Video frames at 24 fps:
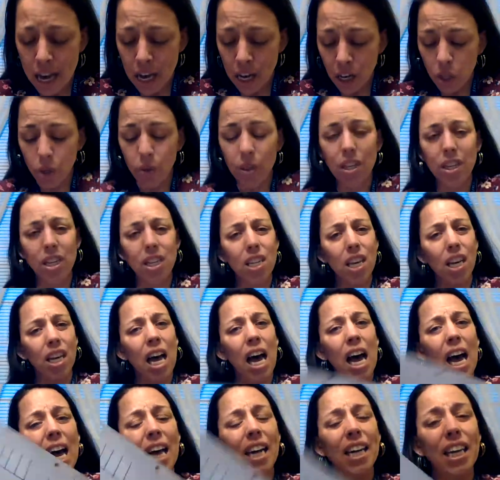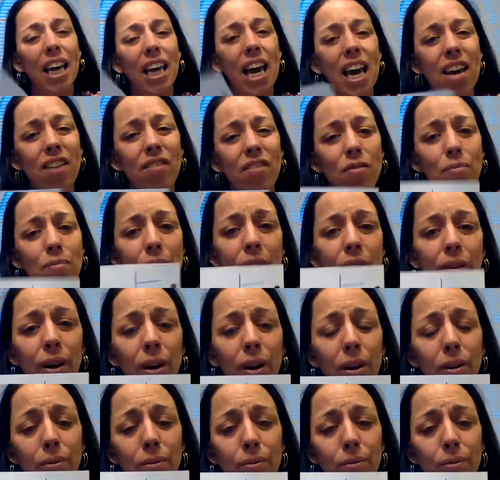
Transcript: So this is a concave mirror.